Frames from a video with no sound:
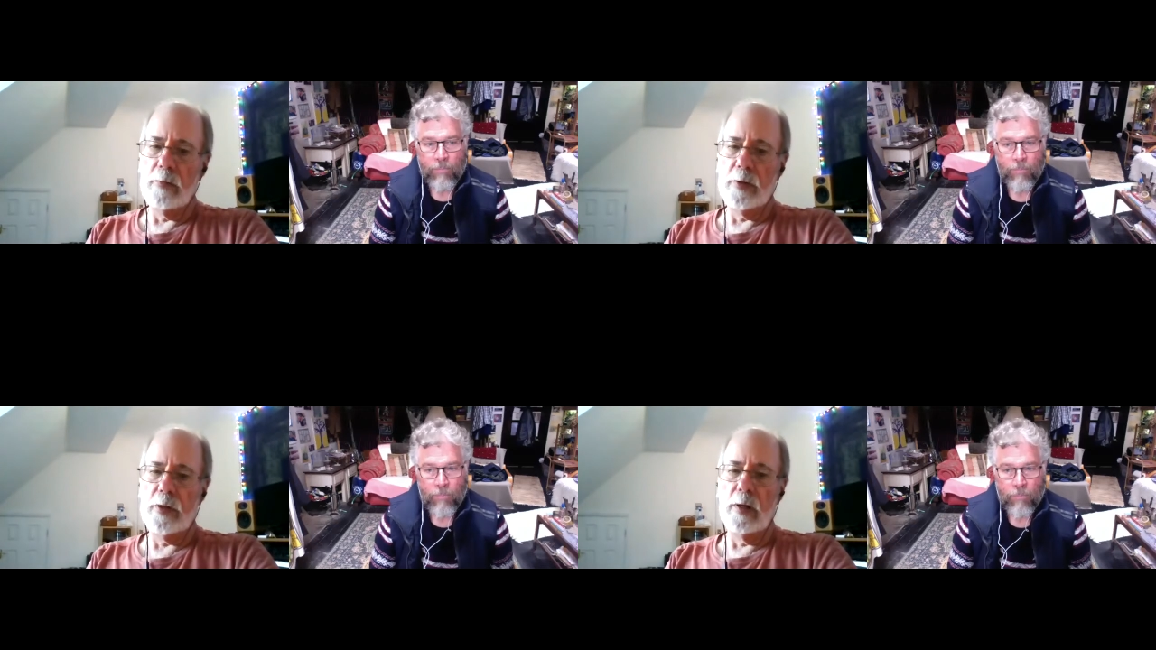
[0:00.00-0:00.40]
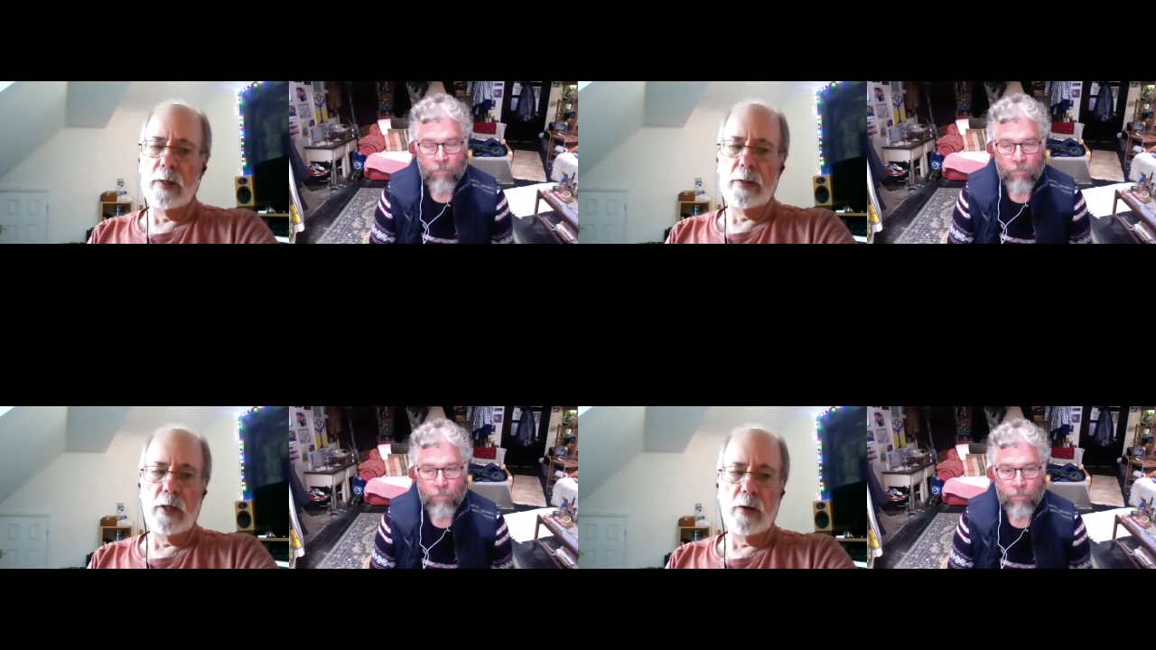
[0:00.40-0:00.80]
Speaker 1: With uh,
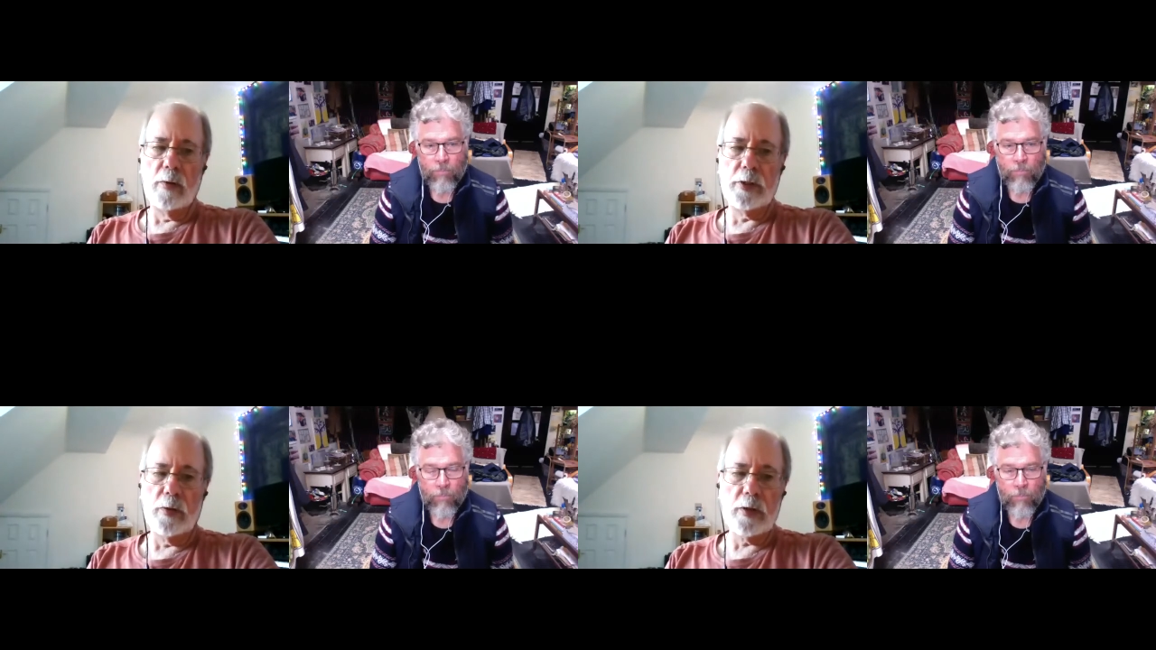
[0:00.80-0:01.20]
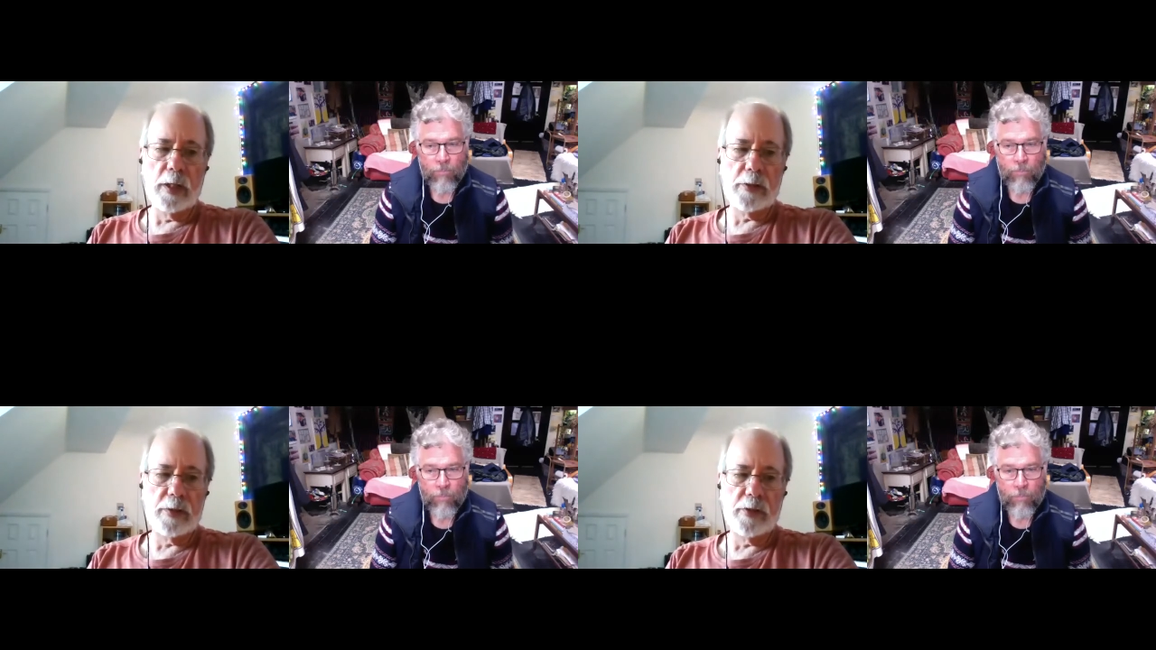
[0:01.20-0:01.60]
you know, your
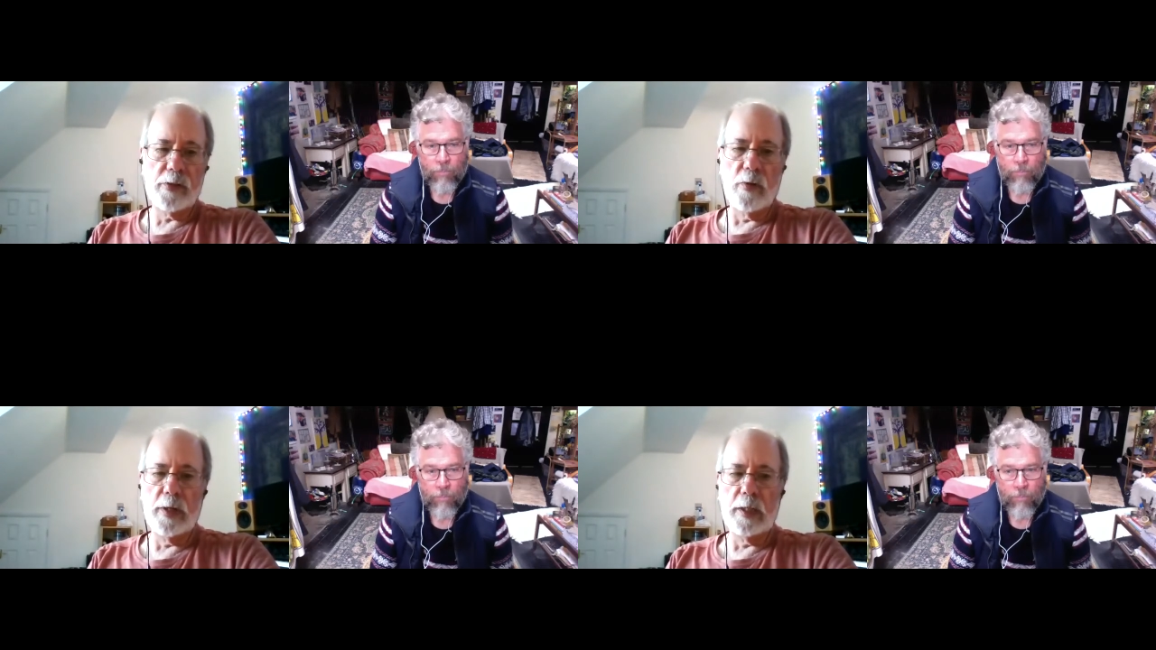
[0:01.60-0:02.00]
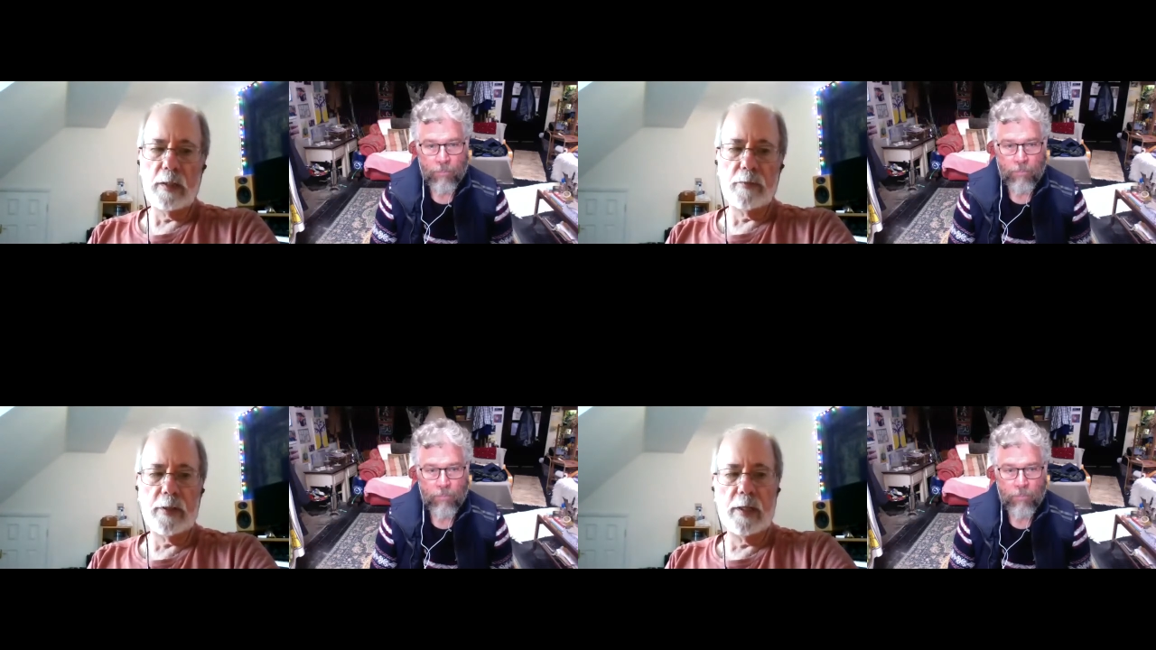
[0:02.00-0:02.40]
country is going
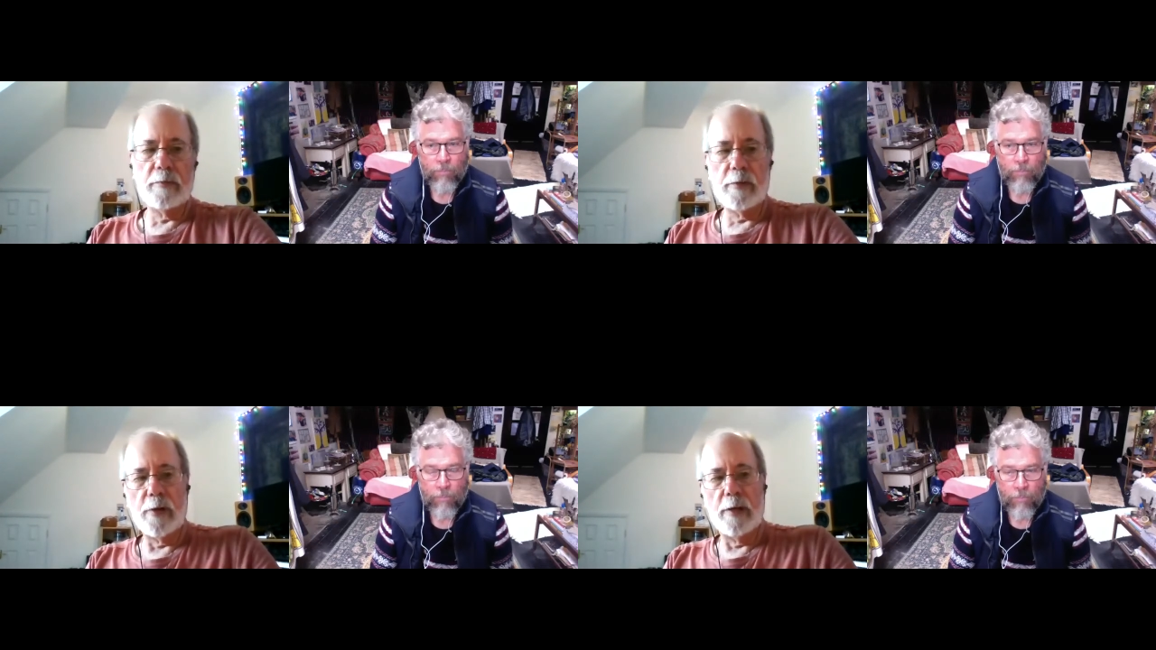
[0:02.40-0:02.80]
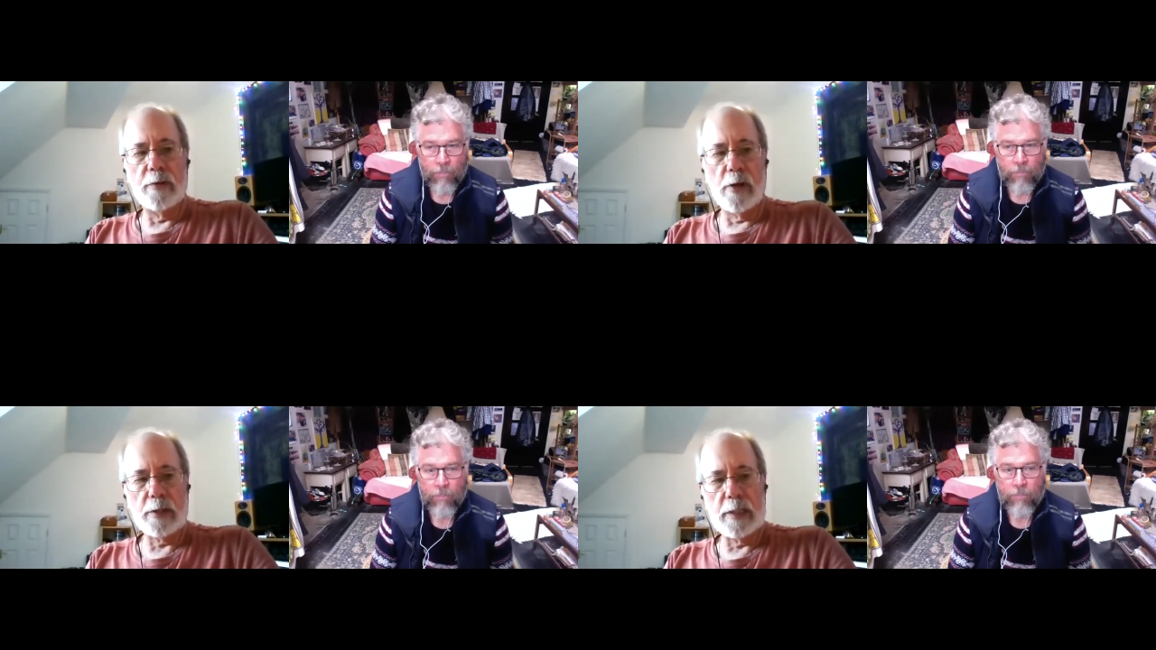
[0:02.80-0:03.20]
into level five
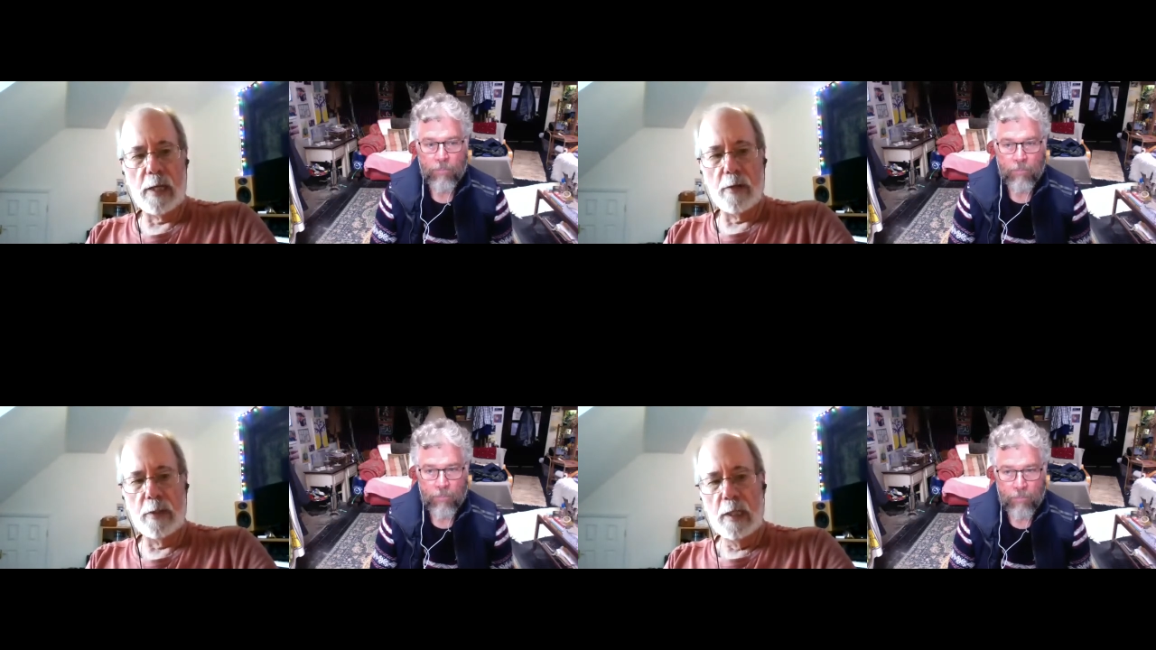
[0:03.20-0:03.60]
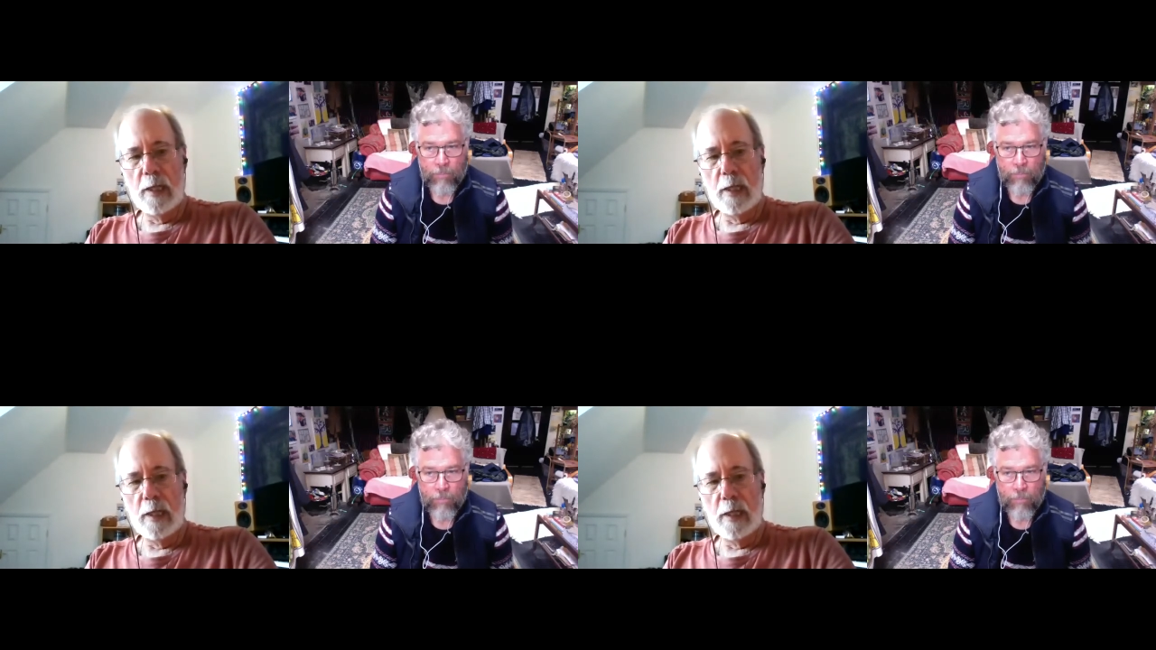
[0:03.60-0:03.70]
lockdown.